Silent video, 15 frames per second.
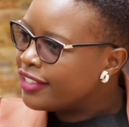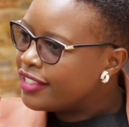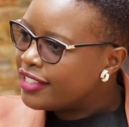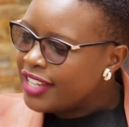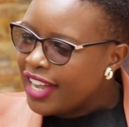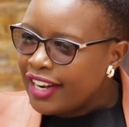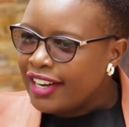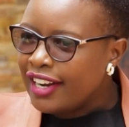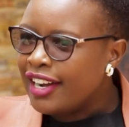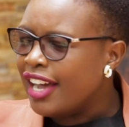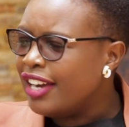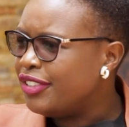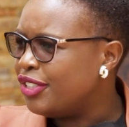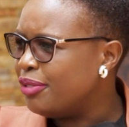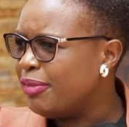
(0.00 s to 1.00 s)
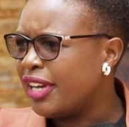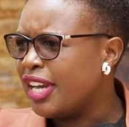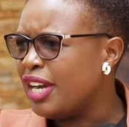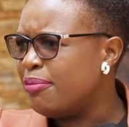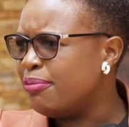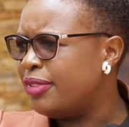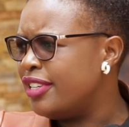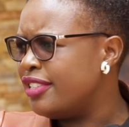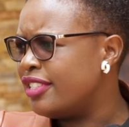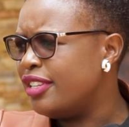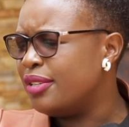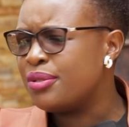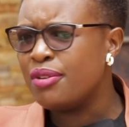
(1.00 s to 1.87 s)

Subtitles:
studied, and she became president.